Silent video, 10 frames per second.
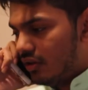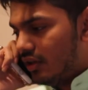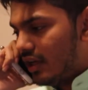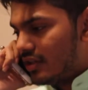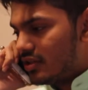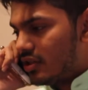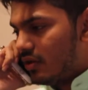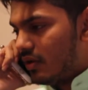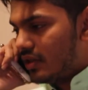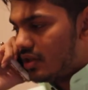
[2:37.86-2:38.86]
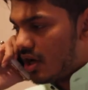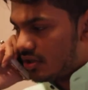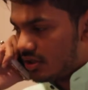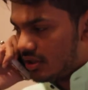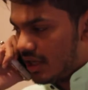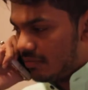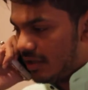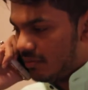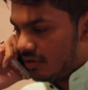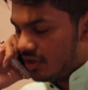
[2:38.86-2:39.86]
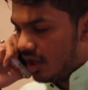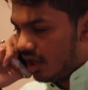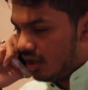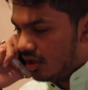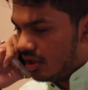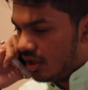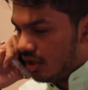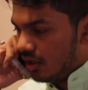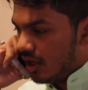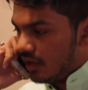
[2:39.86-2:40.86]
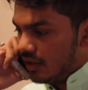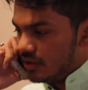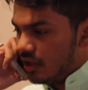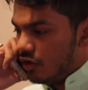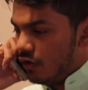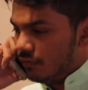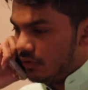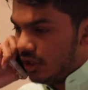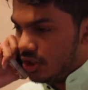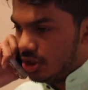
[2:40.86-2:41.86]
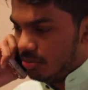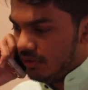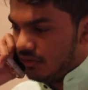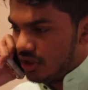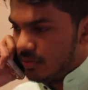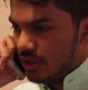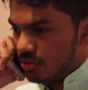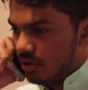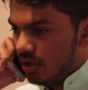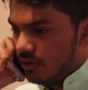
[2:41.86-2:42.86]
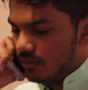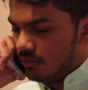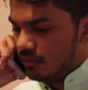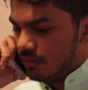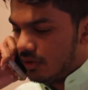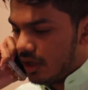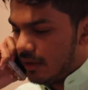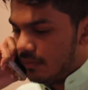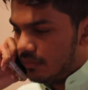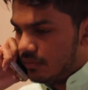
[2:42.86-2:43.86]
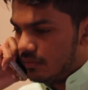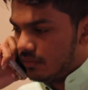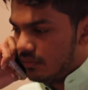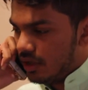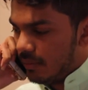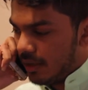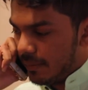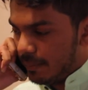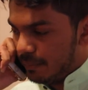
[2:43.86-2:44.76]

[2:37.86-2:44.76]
Yes, so I talked to the tech people today. Yeah, they said hopefully it should be fixed by tomorrow. Okay? Alright, bye.